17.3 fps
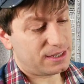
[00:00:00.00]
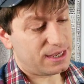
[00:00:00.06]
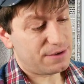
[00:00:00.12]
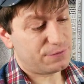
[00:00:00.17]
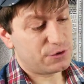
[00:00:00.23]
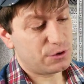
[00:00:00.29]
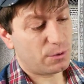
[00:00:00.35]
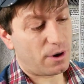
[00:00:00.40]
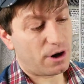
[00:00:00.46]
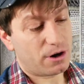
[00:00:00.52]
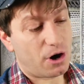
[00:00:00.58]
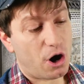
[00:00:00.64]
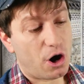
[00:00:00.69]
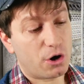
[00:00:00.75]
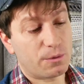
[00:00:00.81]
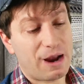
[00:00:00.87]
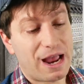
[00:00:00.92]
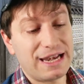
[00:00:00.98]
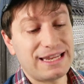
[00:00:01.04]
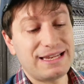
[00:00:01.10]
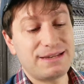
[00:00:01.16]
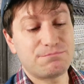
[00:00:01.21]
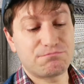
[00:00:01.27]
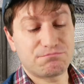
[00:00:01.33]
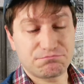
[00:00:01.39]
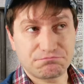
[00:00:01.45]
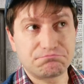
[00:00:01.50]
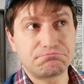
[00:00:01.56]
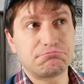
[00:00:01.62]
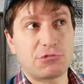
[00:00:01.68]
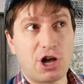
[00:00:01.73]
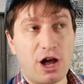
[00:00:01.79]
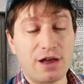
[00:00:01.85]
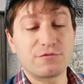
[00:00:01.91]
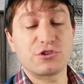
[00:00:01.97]
If you are already
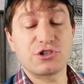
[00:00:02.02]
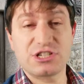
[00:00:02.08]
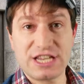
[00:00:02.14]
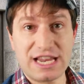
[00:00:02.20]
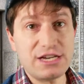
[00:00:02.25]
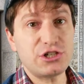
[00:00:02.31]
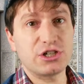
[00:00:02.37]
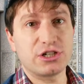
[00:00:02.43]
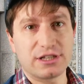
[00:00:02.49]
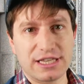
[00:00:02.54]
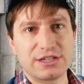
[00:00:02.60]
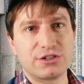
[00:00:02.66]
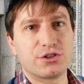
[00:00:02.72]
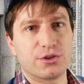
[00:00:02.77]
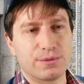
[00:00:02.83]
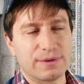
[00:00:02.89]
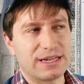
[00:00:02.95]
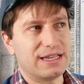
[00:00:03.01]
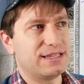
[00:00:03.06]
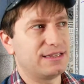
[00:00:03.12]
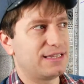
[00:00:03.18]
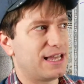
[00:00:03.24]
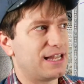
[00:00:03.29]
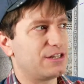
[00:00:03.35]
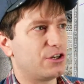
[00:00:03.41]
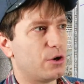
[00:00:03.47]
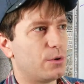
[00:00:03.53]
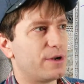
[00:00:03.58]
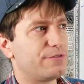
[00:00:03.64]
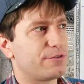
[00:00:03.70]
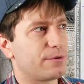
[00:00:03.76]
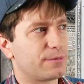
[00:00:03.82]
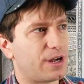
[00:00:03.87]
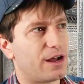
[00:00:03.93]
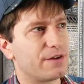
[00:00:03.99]
conversational in Korean, then going
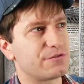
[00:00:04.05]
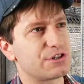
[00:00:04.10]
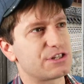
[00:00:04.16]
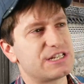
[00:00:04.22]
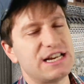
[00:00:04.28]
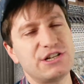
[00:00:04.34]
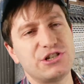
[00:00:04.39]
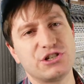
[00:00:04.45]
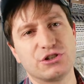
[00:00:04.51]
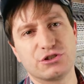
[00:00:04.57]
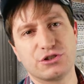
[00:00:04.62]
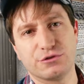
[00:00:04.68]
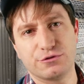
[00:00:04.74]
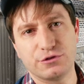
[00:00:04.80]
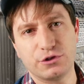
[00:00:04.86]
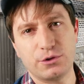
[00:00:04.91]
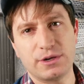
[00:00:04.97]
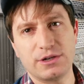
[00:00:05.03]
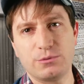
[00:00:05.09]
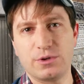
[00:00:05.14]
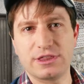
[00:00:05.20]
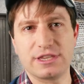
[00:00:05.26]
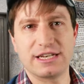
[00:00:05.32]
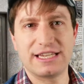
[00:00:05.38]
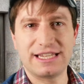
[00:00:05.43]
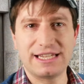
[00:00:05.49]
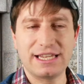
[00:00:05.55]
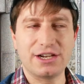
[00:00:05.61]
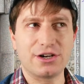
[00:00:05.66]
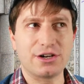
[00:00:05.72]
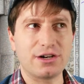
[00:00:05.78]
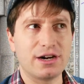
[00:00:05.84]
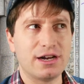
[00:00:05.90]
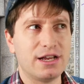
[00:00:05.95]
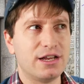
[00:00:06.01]
from conversational to fluent within a
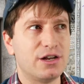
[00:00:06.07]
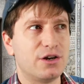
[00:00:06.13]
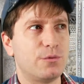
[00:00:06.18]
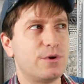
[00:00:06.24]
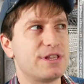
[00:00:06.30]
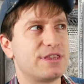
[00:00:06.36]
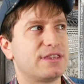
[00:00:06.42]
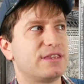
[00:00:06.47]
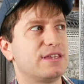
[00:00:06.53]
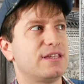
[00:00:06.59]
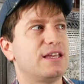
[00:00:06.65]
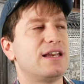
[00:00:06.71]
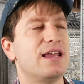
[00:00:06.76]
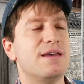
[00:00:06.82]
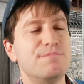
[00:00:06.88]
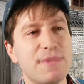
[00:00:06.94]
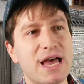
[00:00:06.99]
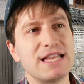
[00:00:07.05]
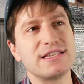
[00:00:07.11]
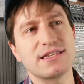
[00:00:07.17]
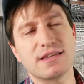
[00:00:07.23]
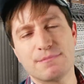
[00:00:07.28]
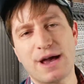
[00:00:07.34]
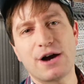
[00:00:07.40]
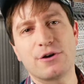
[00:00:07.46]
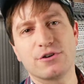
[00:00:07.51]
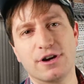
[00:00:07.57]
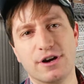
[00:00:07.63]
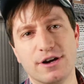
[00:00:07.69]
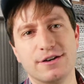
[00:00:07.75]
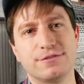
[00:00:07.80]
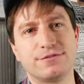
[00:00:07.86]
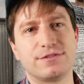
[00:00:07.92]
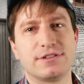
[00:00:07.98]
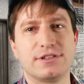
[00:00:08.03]
year with an immense amount
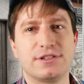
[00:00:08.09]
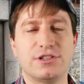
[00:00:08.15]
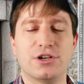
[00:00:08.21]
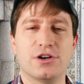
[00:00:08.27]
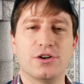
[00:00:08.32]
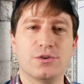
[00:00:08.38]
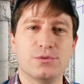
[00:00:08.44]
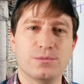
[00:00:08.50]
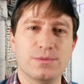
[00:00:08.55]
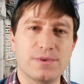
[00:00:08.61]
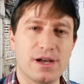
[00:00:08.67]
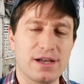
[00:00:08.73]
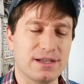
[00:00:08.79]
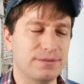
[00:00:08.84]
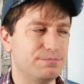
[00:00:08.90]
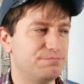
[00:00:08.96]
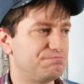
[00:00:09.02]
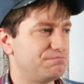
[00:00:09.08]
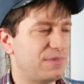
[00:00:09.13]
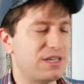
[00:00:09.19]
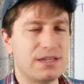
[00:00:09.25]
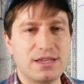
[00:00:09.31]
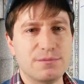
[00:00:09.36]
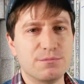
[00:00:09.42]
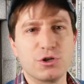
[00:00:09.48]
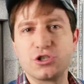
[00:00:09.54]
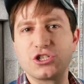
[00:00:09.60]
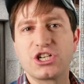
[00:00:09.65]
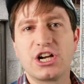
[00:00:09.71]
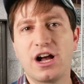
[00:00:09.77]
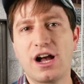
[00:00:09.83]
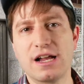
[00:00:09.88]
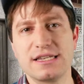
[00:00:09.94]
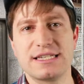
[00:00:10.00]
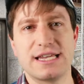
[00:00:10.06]
of, immersion
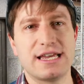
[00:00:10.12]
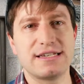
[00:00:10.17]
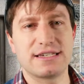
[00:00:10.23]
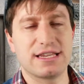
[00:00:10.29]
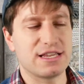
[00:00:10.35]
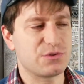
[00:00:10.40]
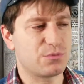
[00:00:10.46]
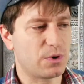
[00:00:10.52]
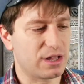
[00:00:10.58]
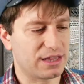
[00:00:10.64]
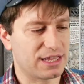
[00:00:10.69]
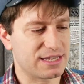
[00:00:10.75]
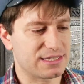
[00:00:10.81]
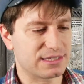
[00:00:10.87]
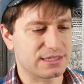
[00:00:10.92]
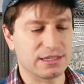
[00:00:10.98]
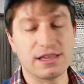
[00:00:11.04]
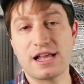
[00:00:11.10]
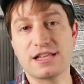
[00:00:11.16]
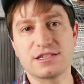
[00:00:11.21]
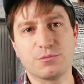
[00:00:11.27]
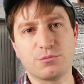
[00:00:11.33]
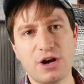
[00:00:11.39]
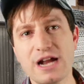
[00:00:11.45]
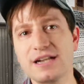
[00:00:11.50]
content as well as lots of